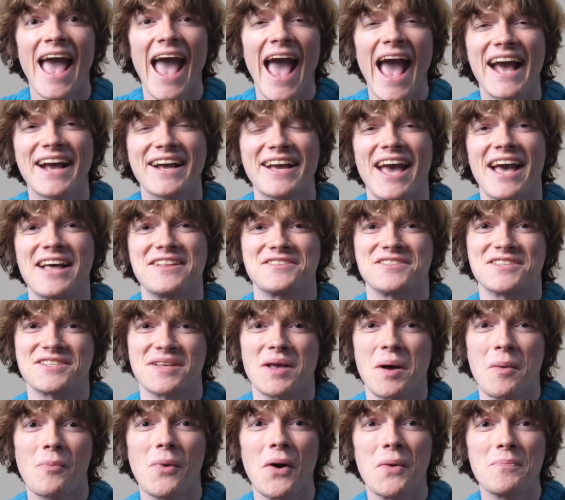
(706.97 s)
And can't
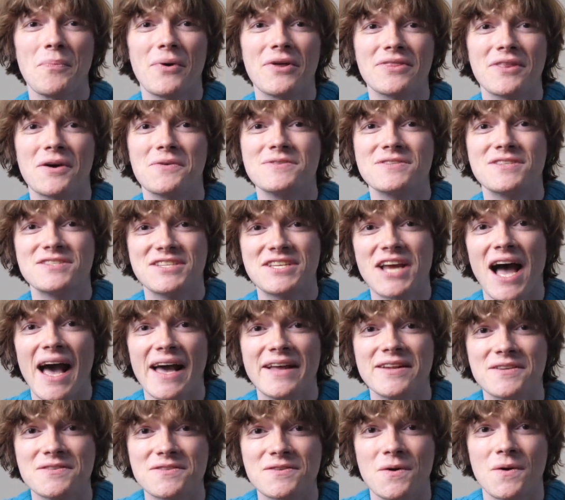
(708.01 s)
someone put those
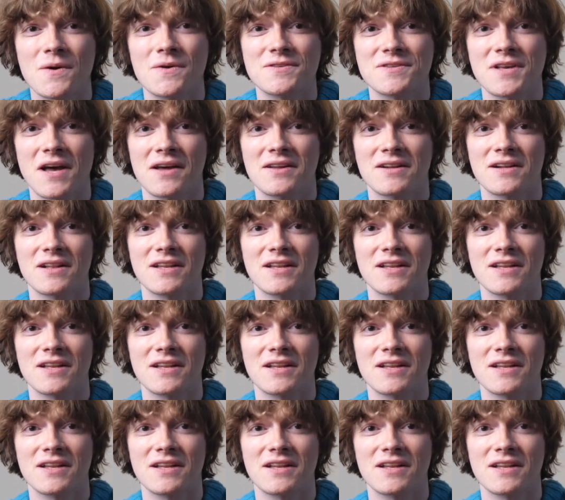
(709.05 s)
dinosaurs on a